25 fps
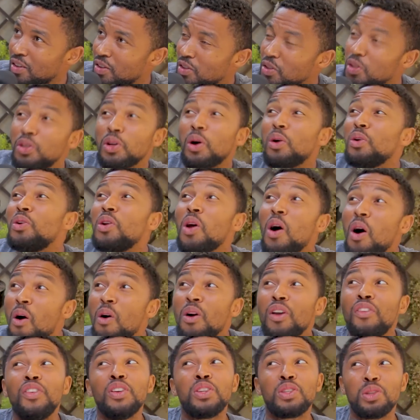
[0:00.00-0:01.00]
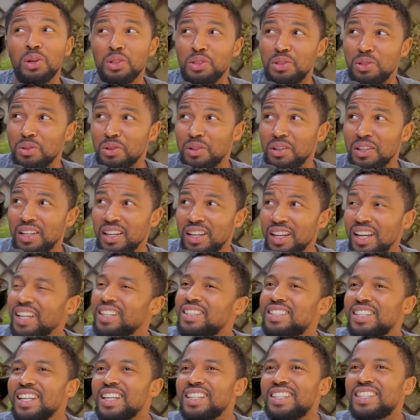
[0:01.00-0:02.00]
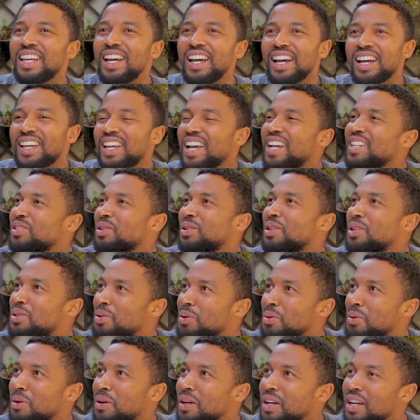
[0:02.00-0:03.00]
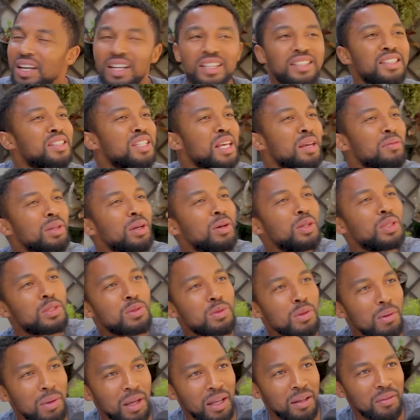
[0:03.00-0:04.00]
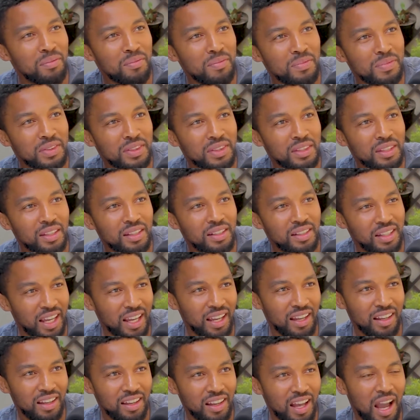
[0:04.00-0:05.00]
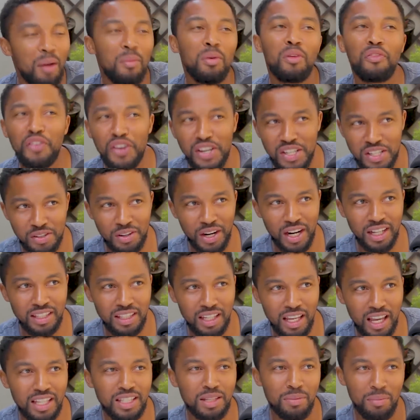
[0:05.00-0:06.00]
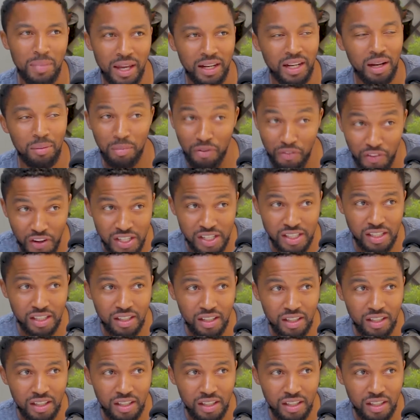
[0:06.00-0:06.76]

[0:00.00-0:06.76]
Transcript: You don't know if he taught you. It's a catch-22. It's the same thing with swimming. Ne? I'm a fish, right? As a man, I'm a fish.